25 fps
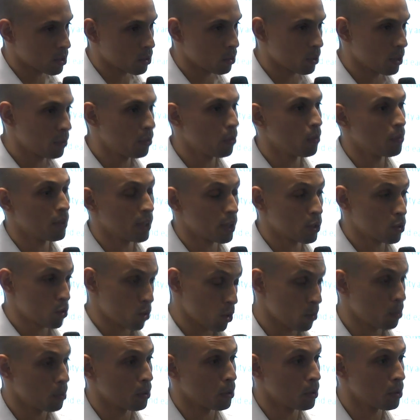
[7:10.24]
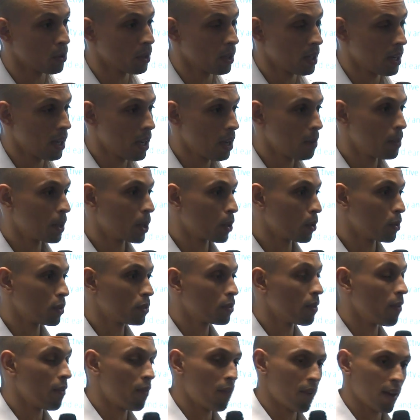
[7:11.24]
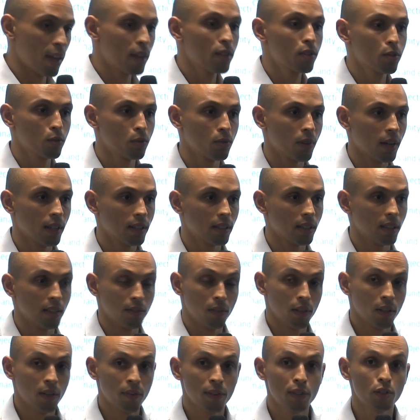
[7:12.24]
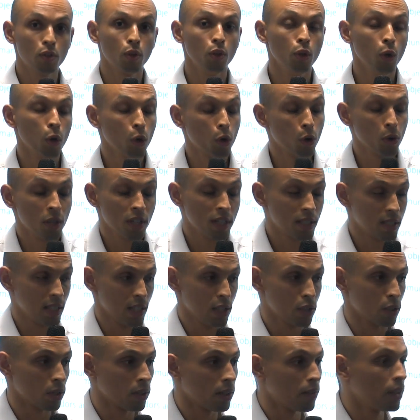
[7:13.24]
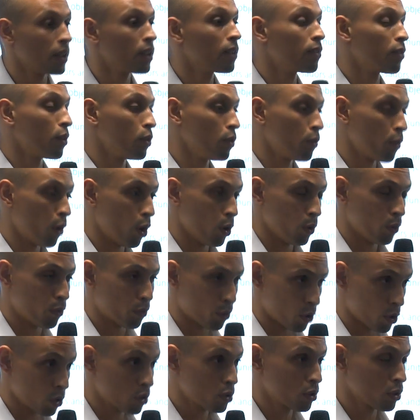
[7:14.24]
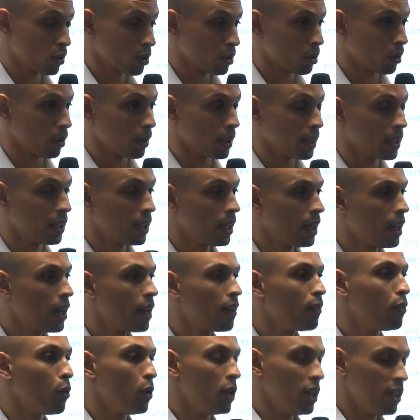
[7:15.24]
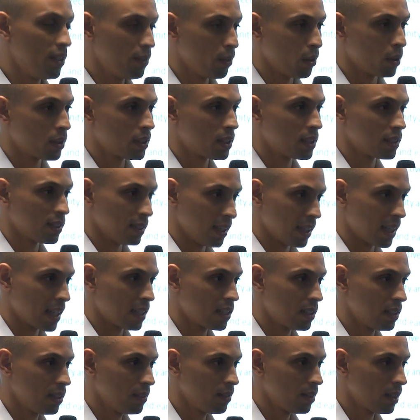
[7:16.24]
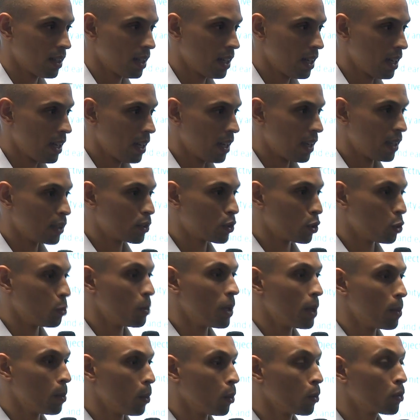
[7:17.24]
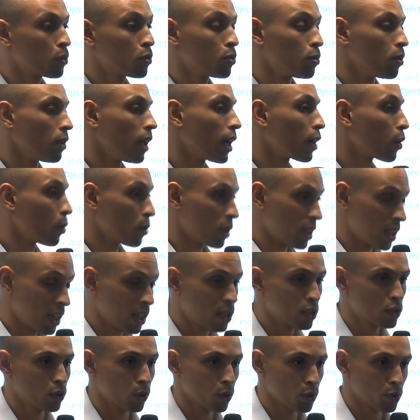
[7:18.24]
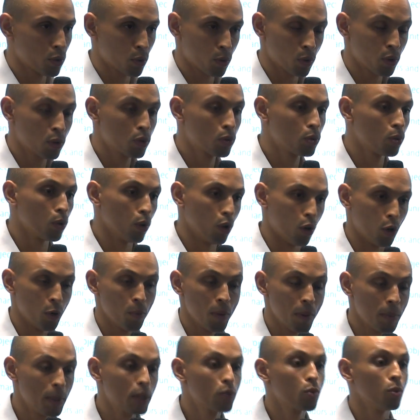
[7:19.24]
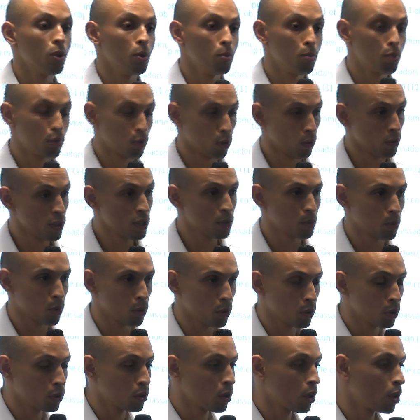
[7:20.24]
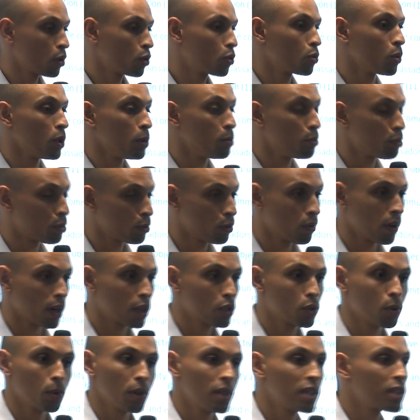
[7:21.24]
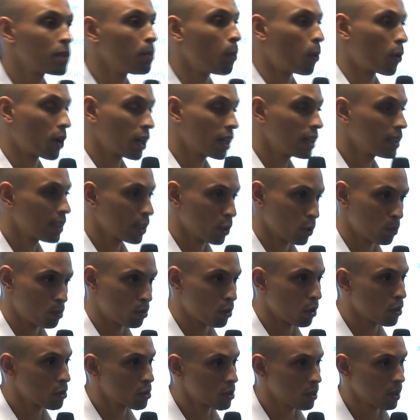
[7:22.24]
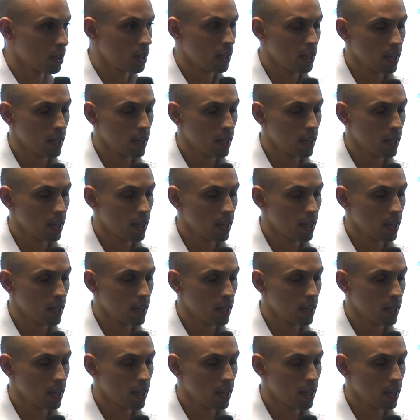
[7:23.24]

actually for the entrepreneur, because thanks to that, even if it's a no-go decision, even if unfortunately the EVOT is negative, it's going to be able to, like on Kickstarter, to learn maybe to improve this product, to improve actually its marketing approach.